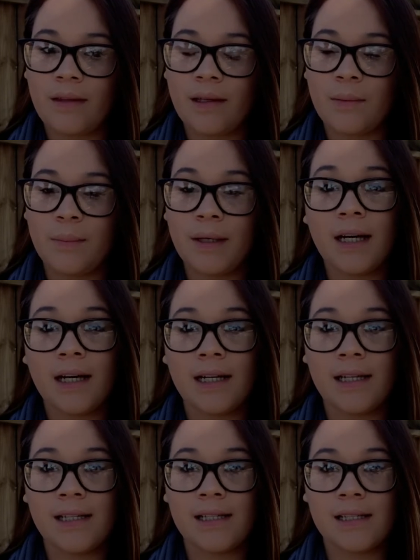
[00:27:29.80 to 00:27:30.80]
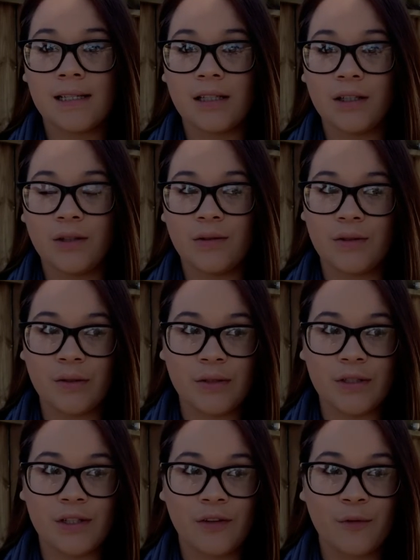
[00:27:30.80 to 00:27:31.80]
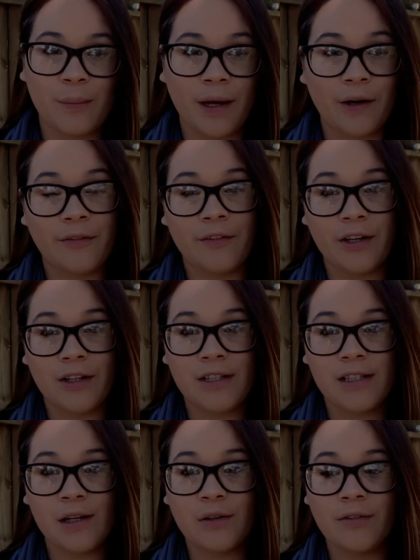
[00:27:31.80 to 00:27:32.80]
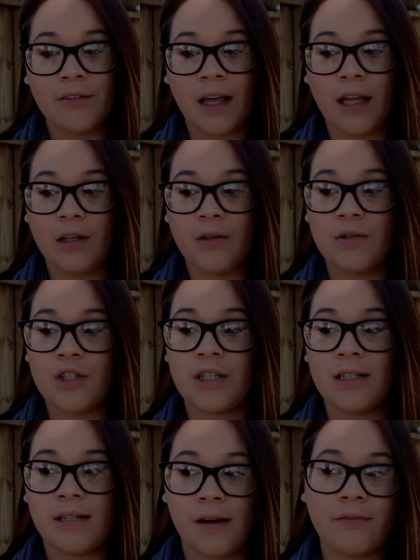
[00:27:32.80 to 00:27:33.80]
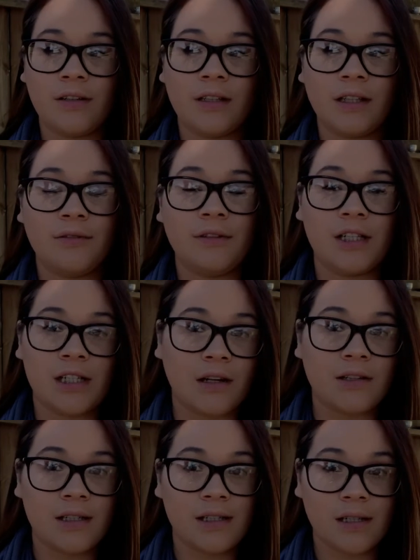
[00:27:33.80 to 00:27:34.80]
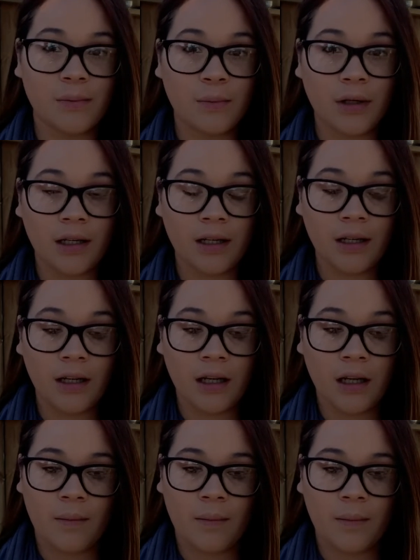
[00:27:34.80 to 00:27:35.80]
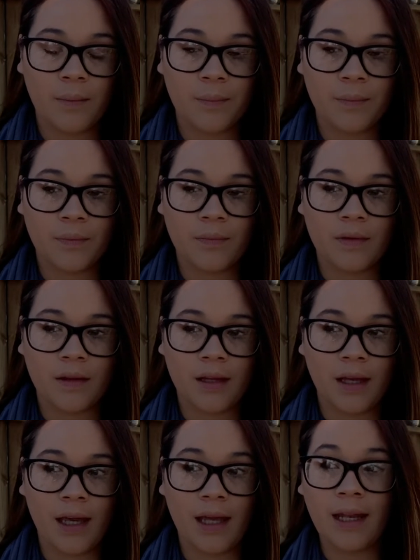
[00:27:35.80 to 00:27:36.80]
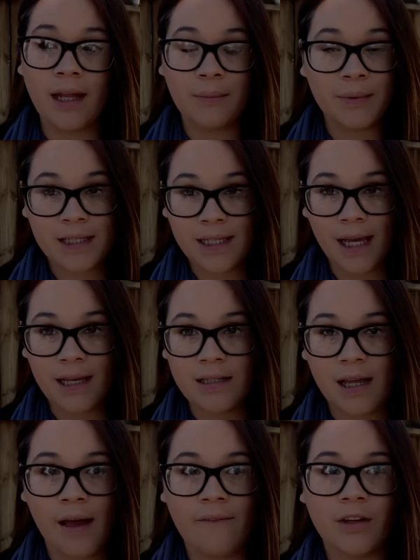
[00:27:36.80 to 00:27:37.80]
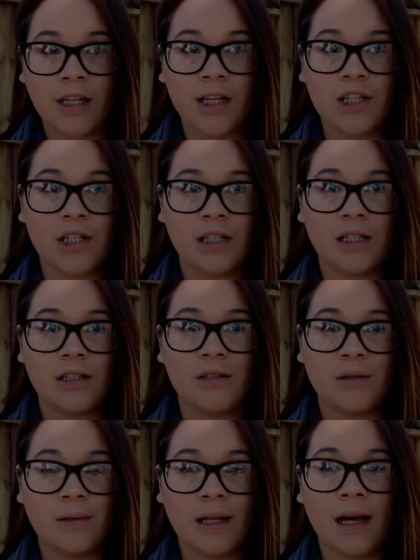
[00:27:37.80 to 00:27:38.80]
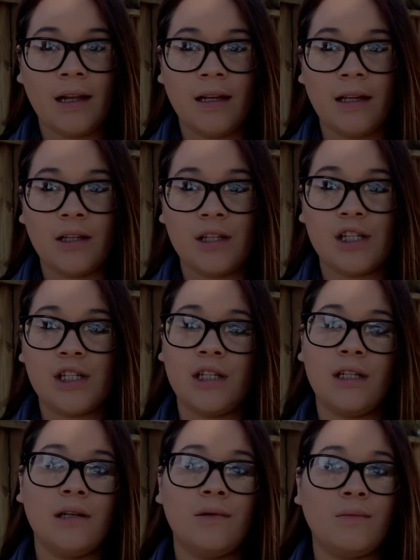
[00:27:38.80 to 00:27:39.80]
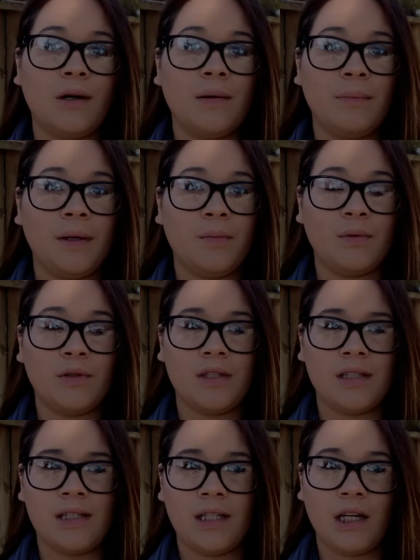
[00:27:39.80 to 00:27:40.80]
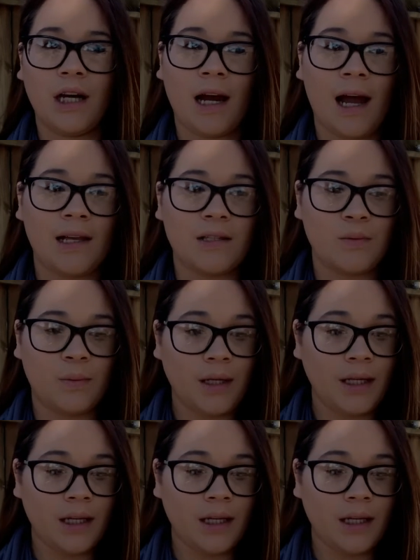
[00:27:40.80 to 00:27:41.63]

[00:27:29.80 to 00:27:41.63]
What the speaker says: because you do deserve better for yourself and you should definitely reach out to someone. In Emma's case, I feel like she didn't do that. Either she didn't want people to see her as weak,